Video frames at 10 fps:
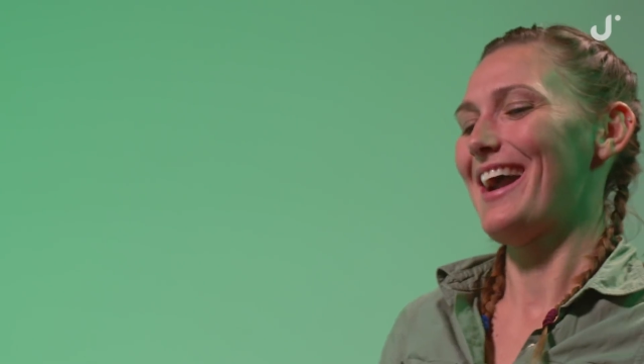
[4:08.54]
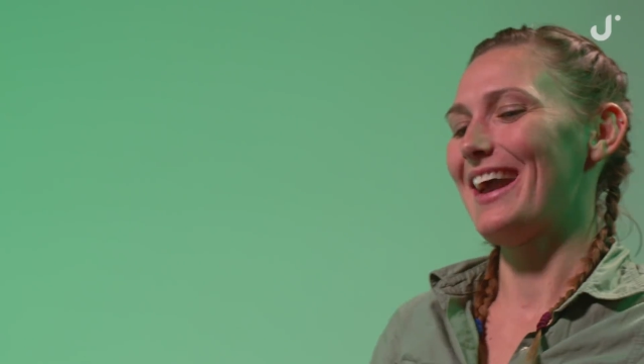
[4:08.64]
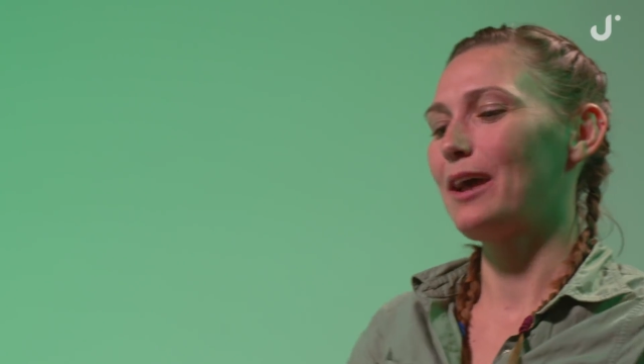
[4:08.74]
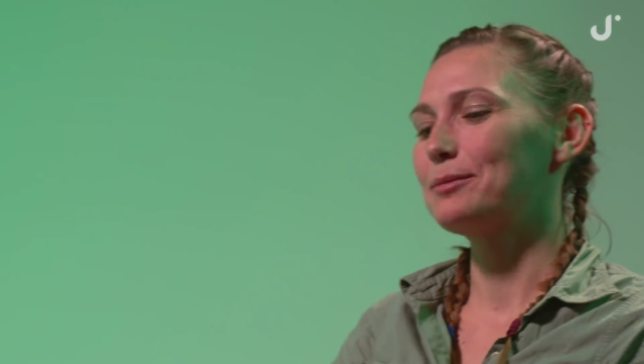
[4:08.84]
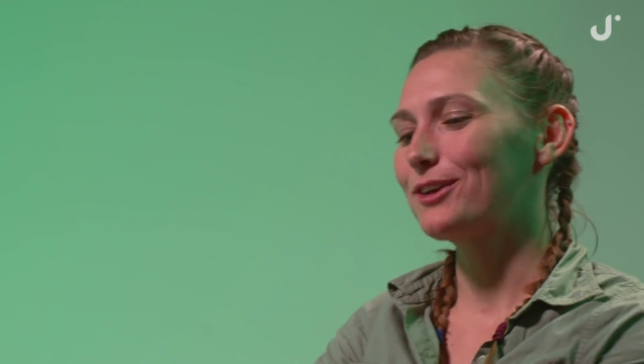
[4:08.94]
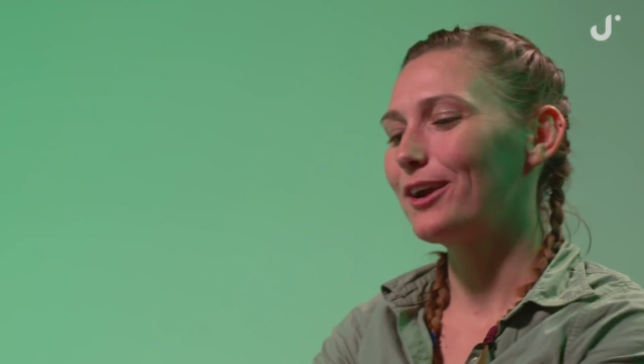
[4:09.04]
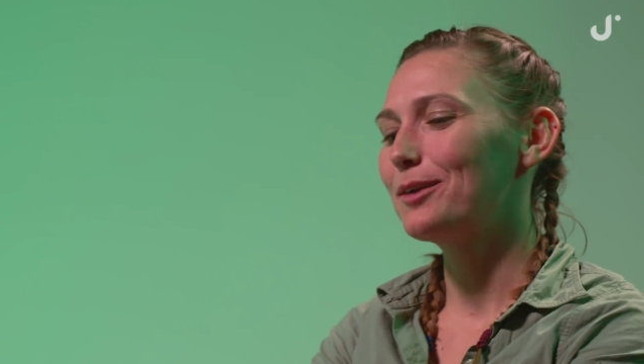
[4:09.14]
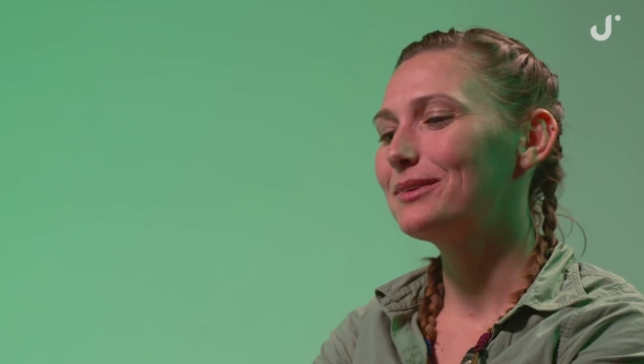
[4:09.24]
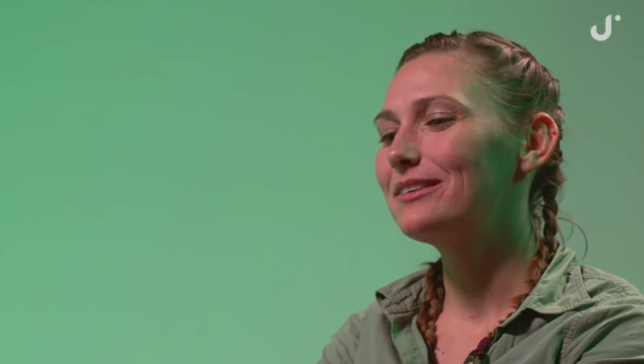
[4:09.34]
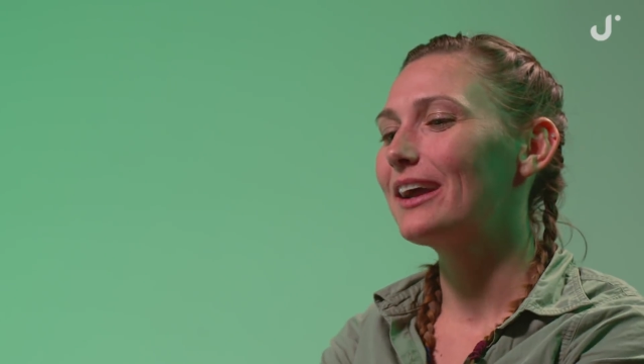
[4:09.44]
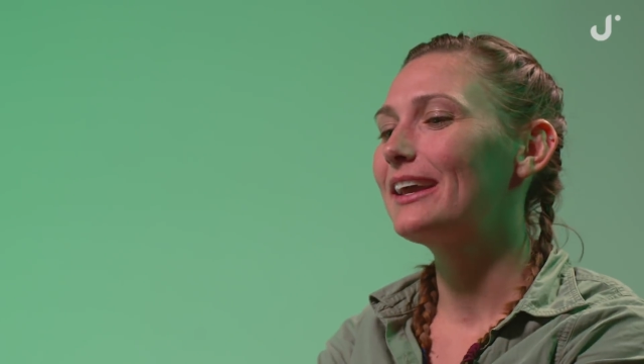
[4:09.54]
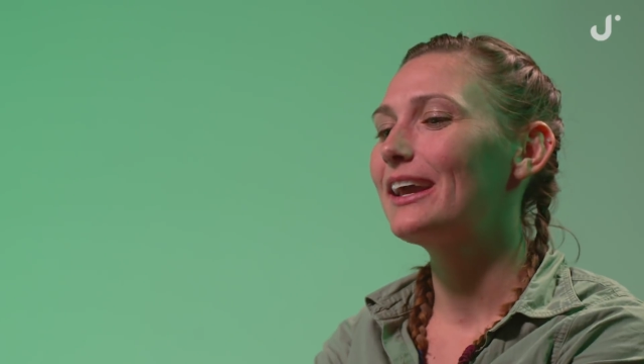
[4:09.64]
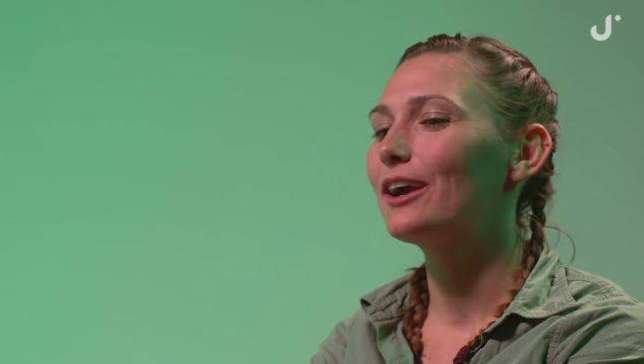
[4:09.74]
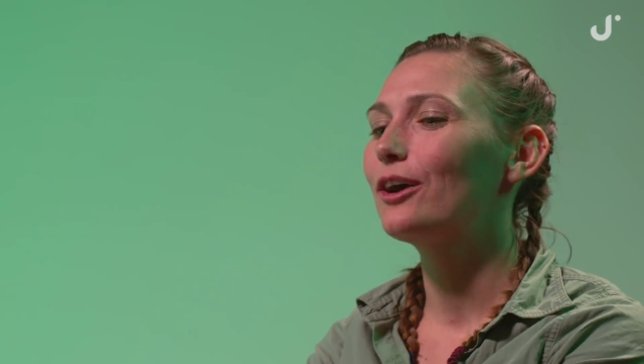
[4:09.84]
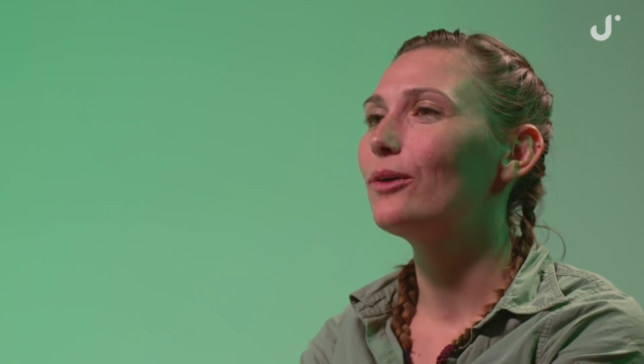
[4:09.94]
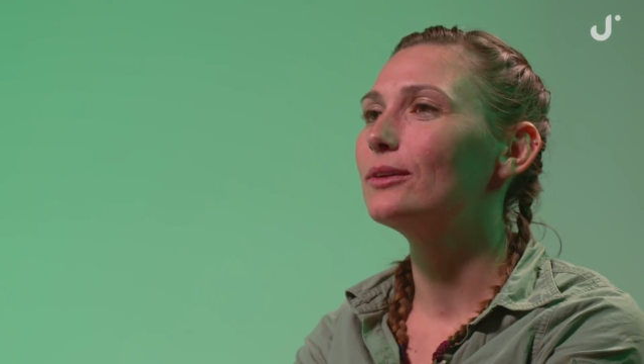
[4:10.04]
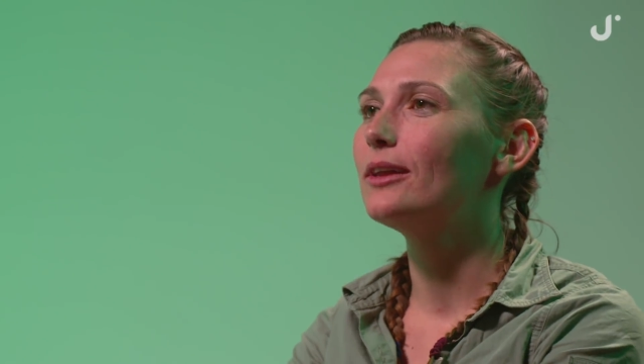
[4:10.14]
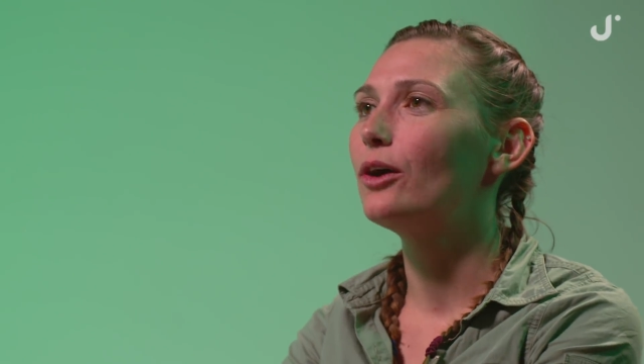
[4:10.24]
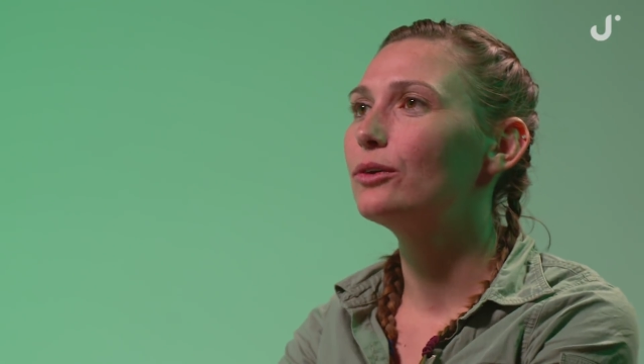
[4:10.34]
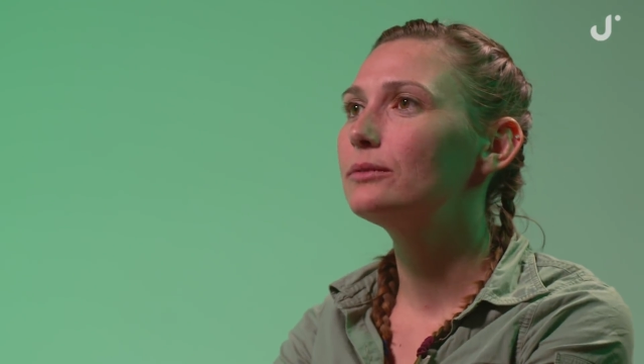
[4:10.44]
and I'm starting to believe I can't go
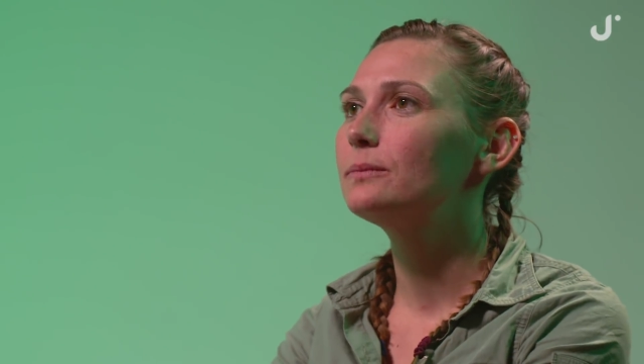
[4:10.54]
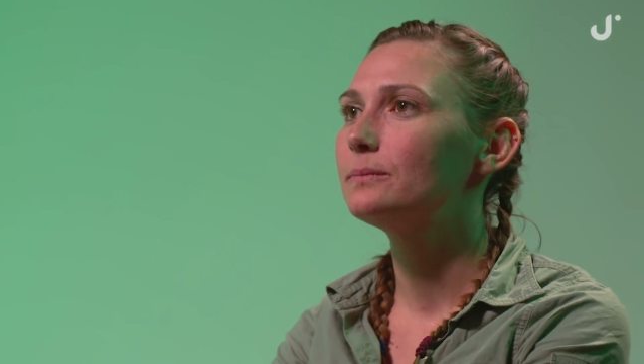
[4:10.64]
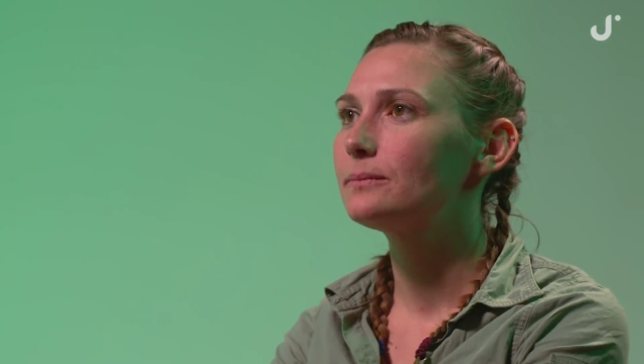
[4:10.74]
alone